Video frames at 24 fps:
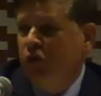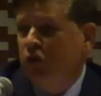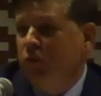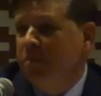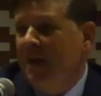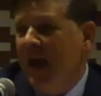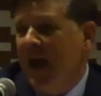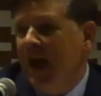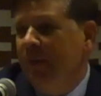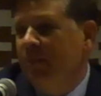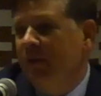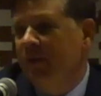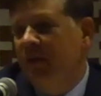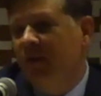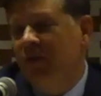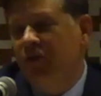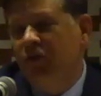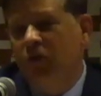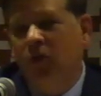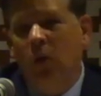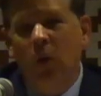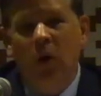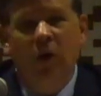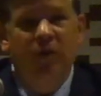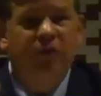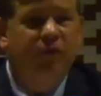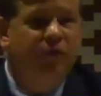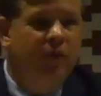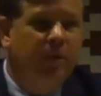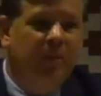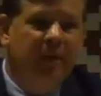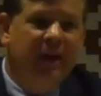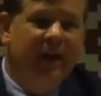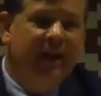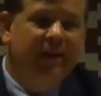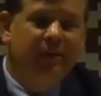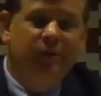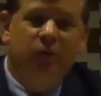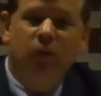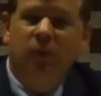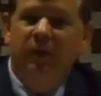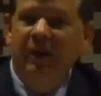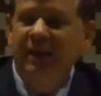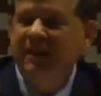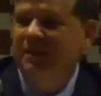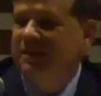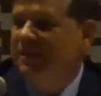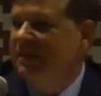too bad because you're going from like
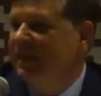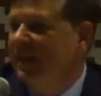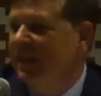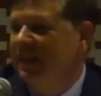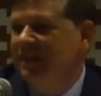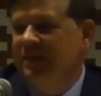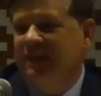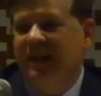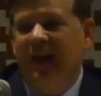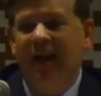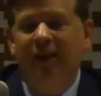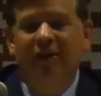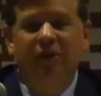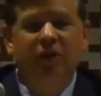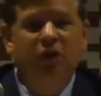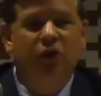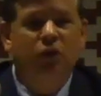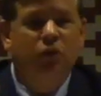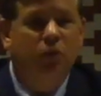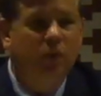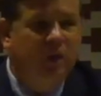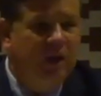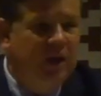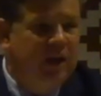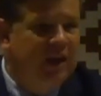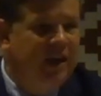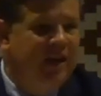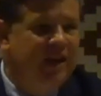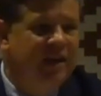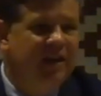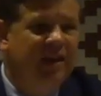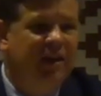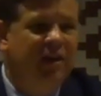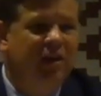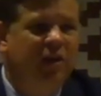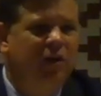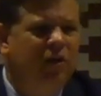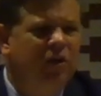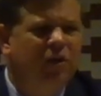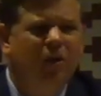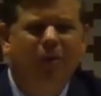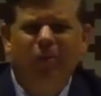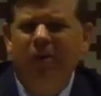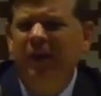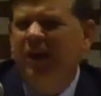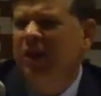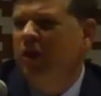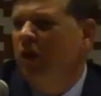26 down to 20, and you know, you
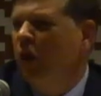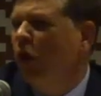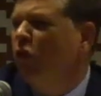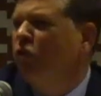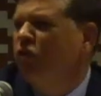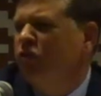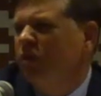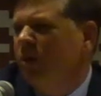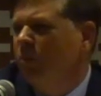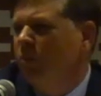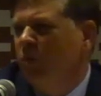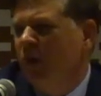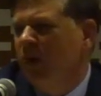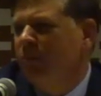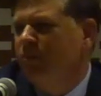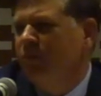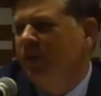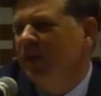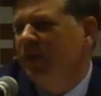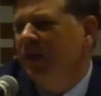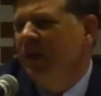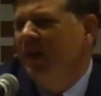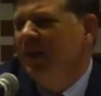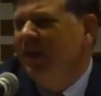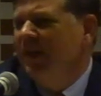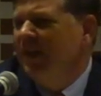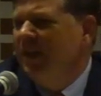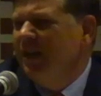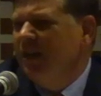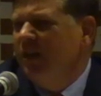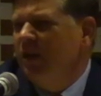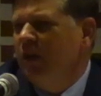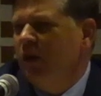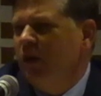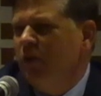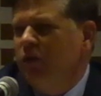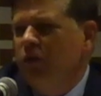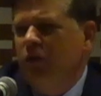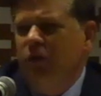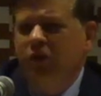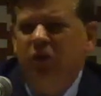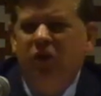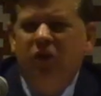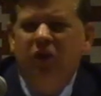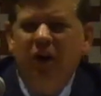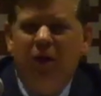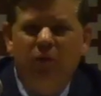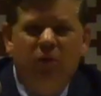don't really know someone, but you know,
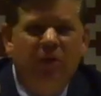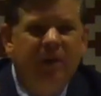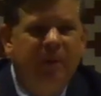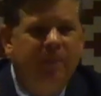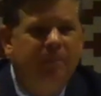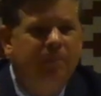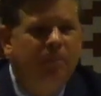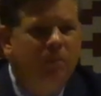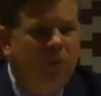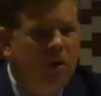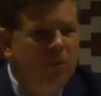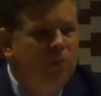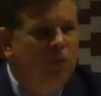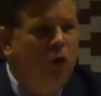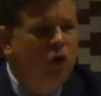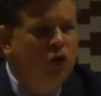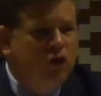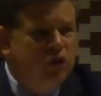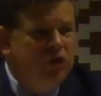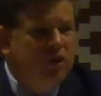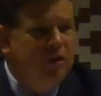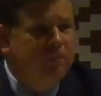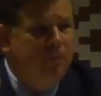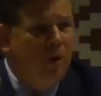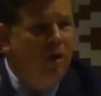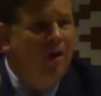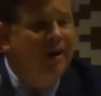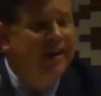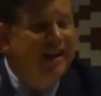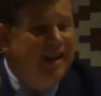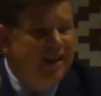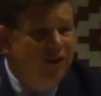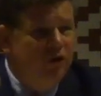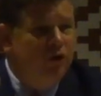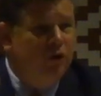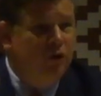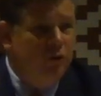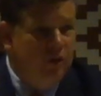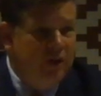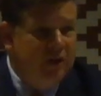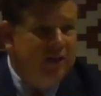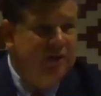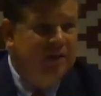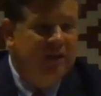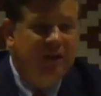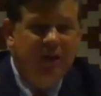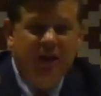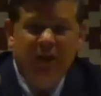you're not really emotionally bought into
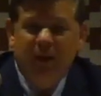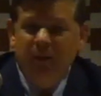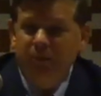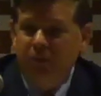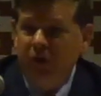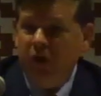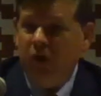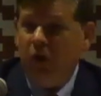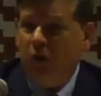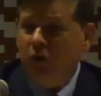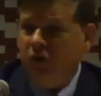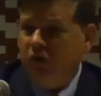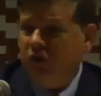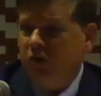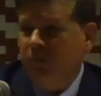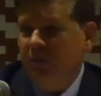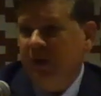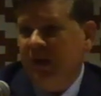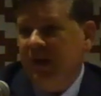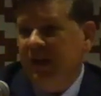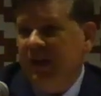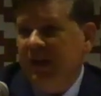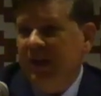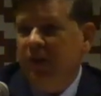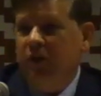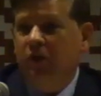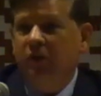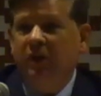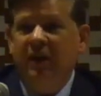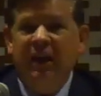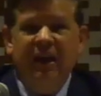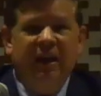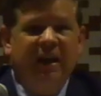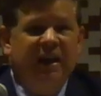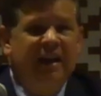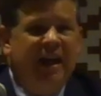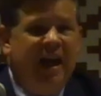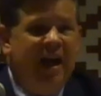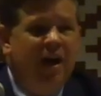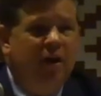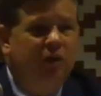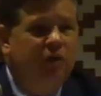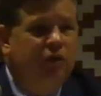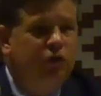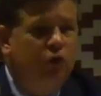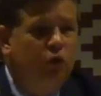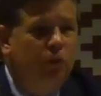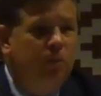it. But ultimately, you're getting
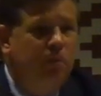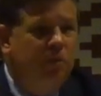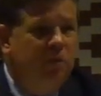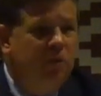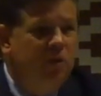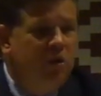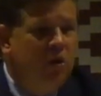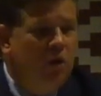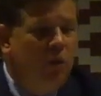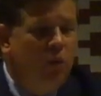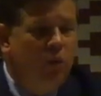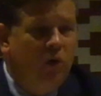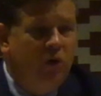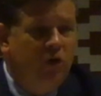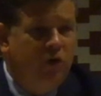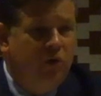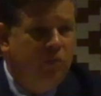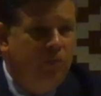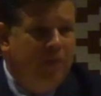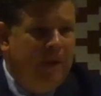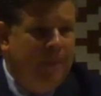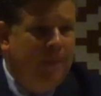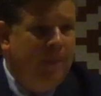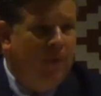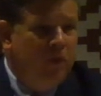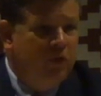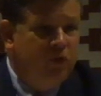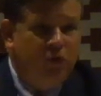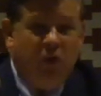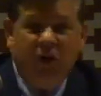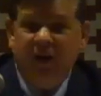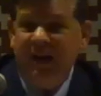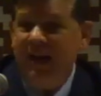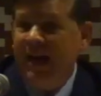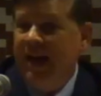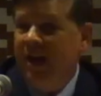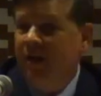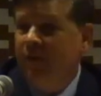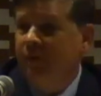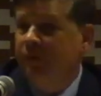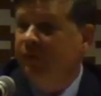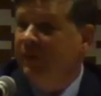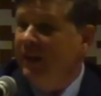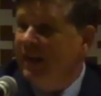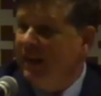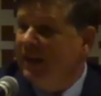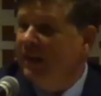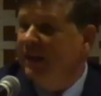down to, you know, where people are starting to have
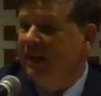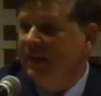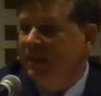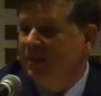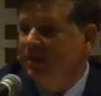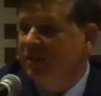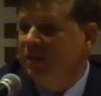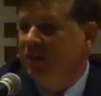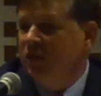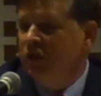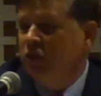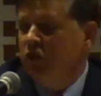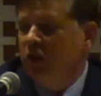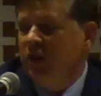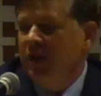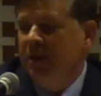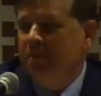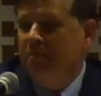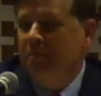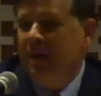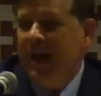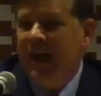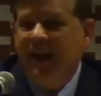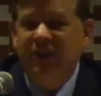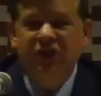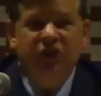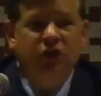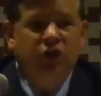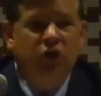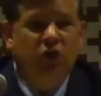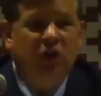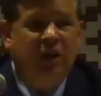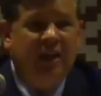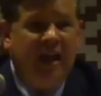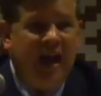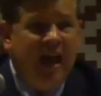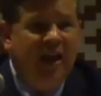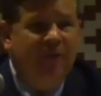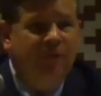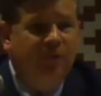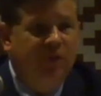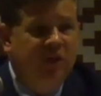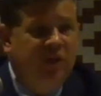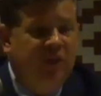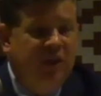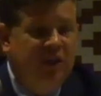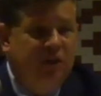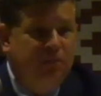feelings, and you're starting to imagine your life
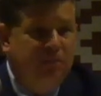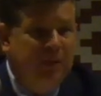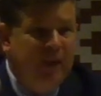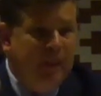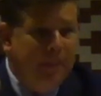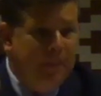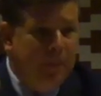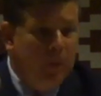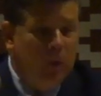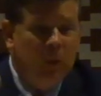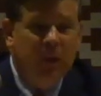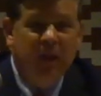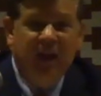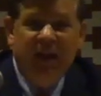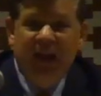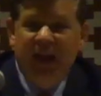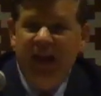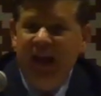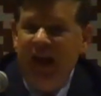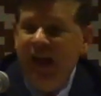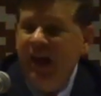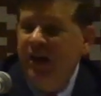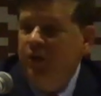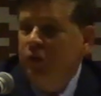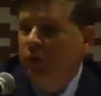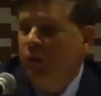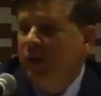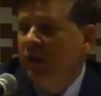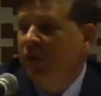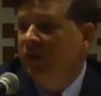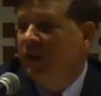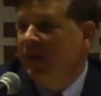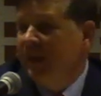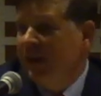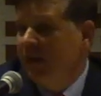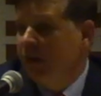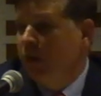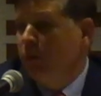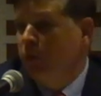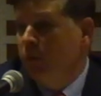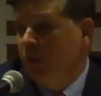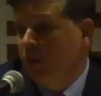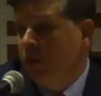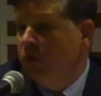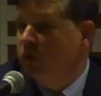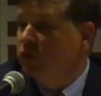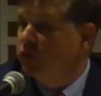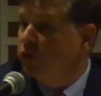with these people, and you either get a
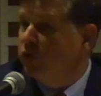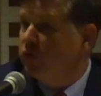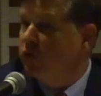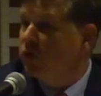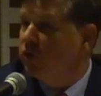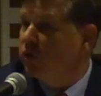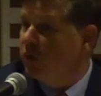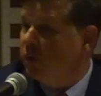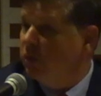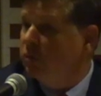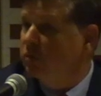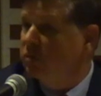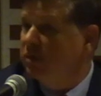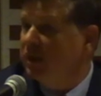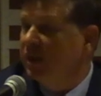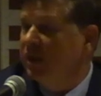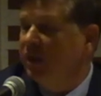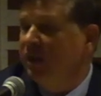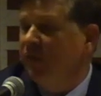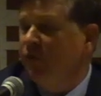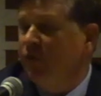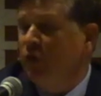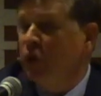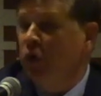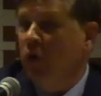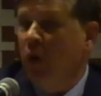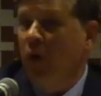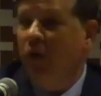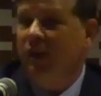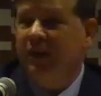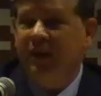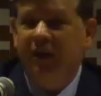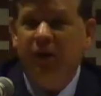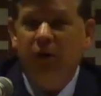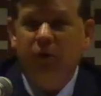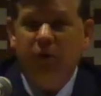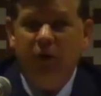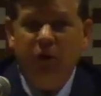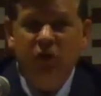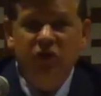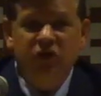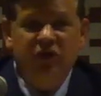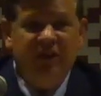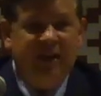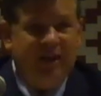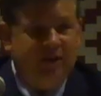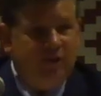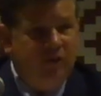rose or you don't. And if you don't get a
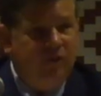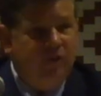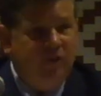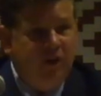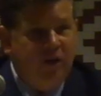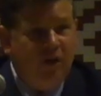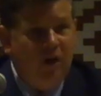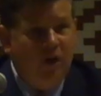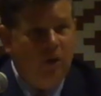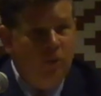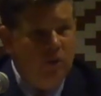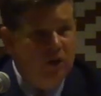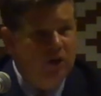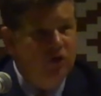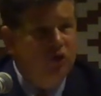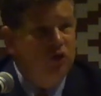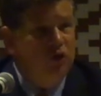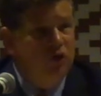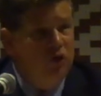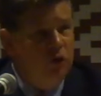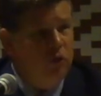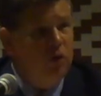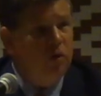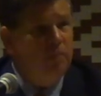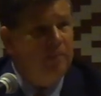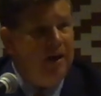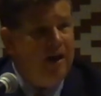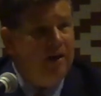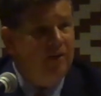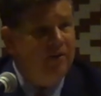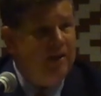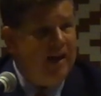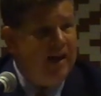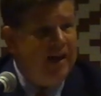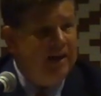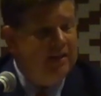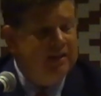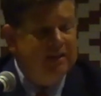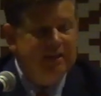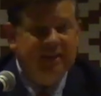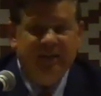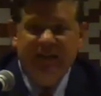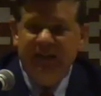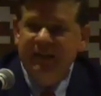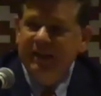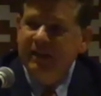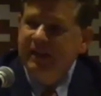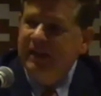rose, you have to figure out what to do about that.
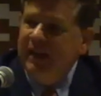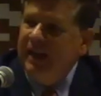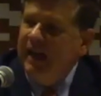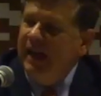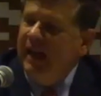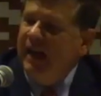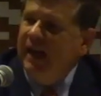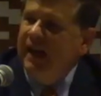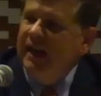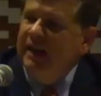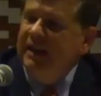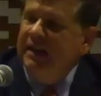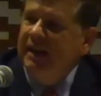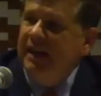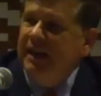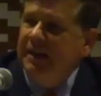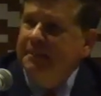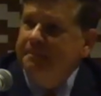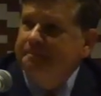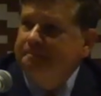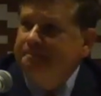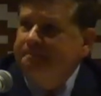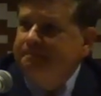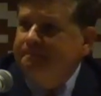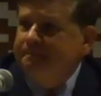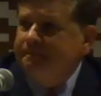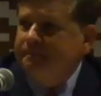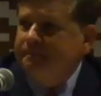And